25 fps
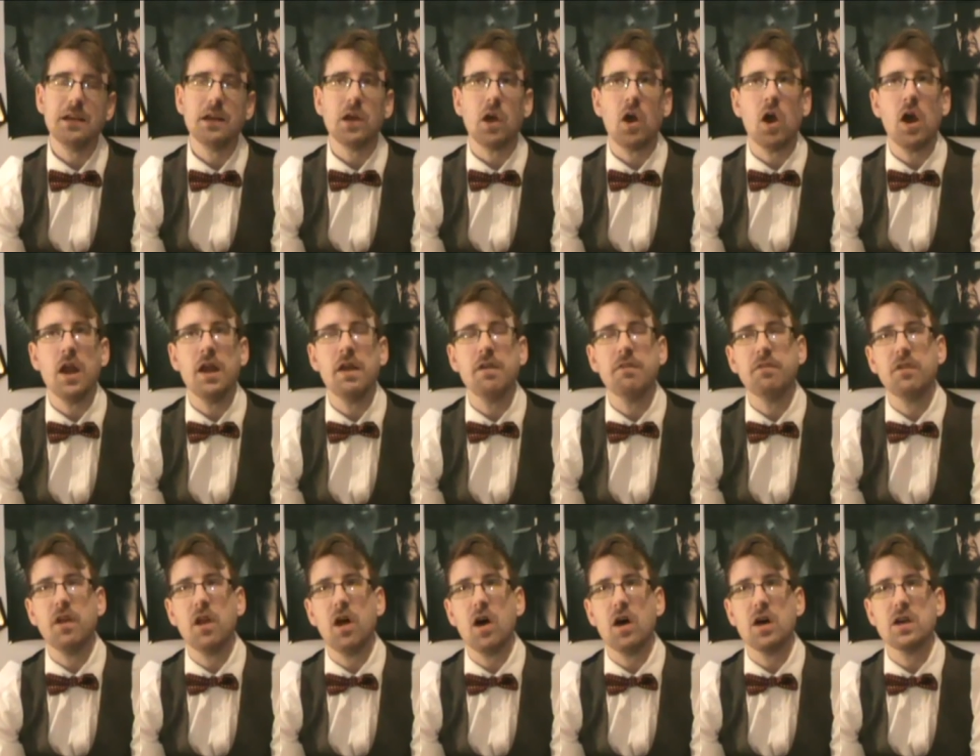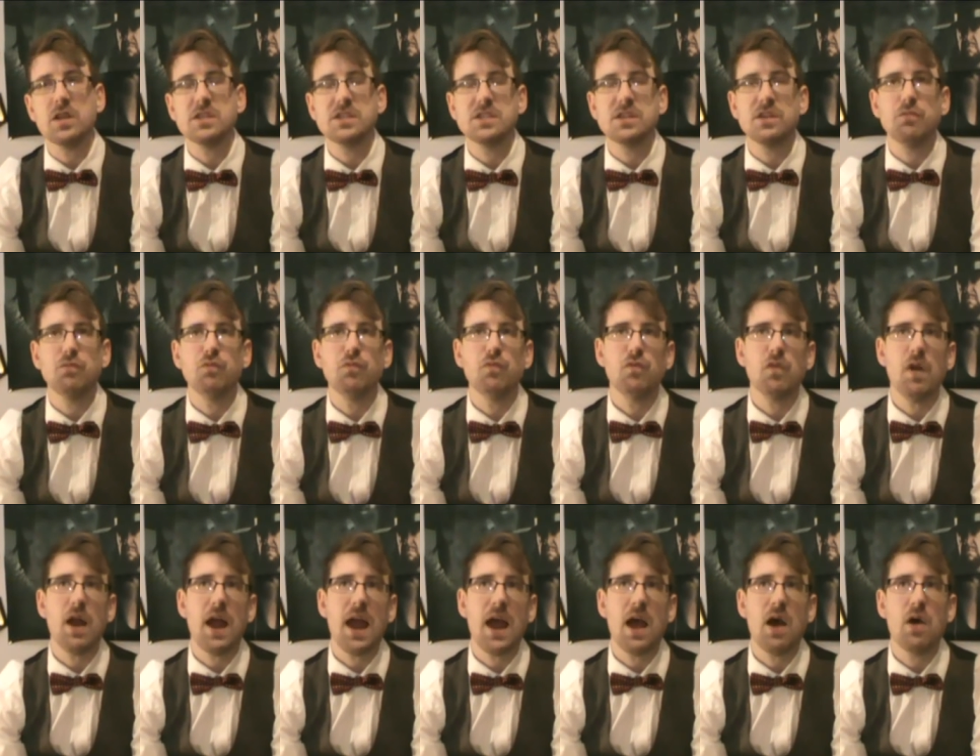kind of last
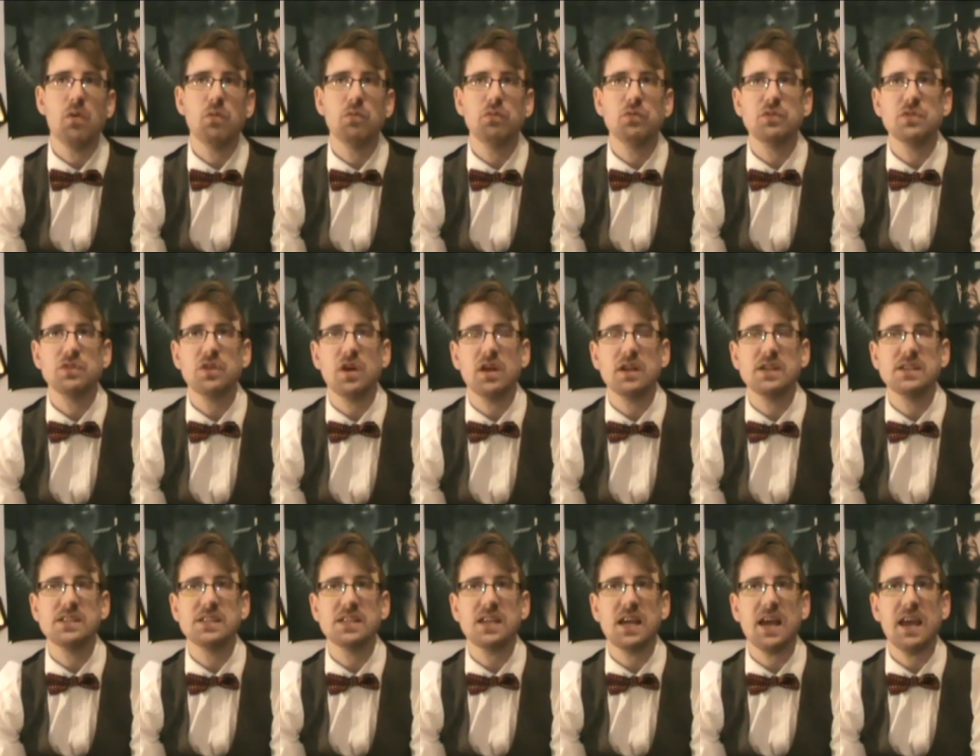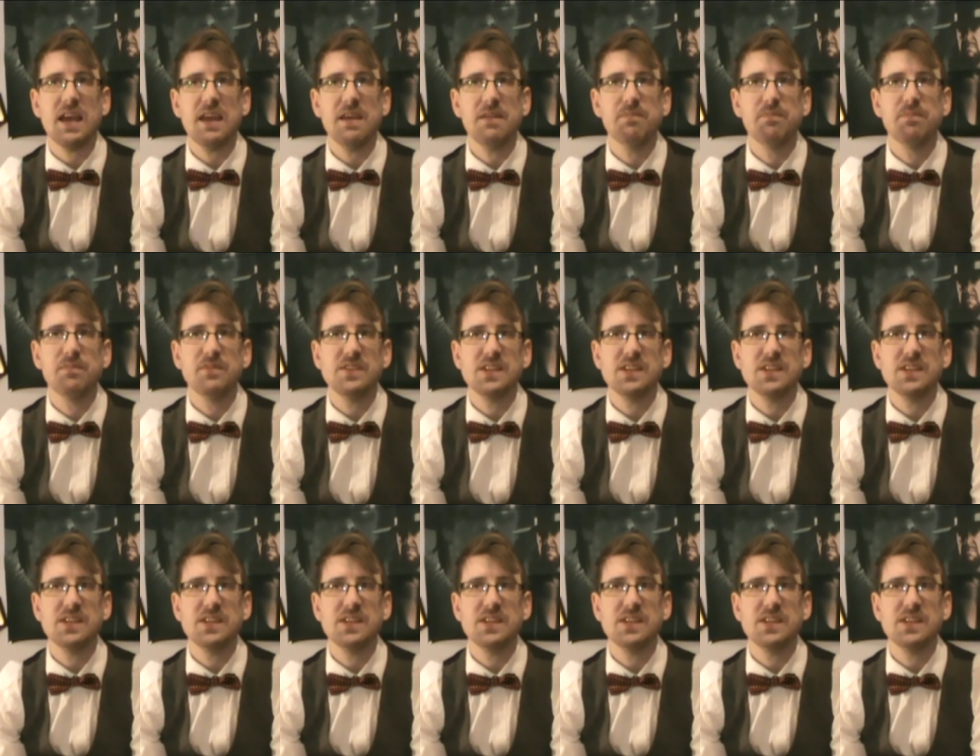around, I'd say,